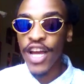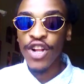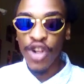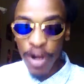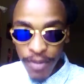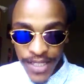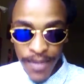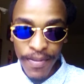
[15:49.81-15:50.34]

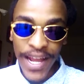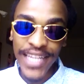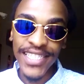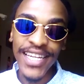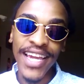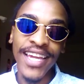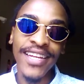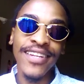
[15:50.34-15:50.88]
Global supply
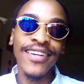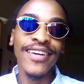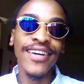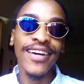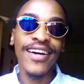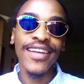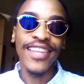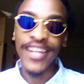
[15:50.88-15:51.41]
chain,
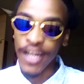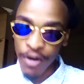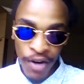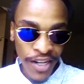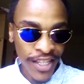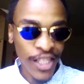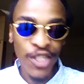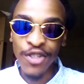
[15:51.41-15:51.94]
the
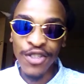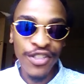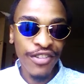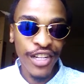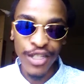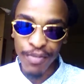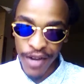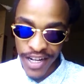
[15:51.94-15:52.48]
network that you use to
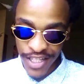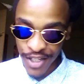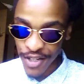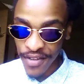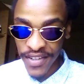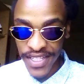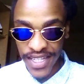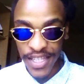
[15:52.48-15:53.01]
create your products and
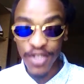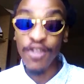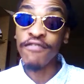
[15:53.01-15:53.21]
services.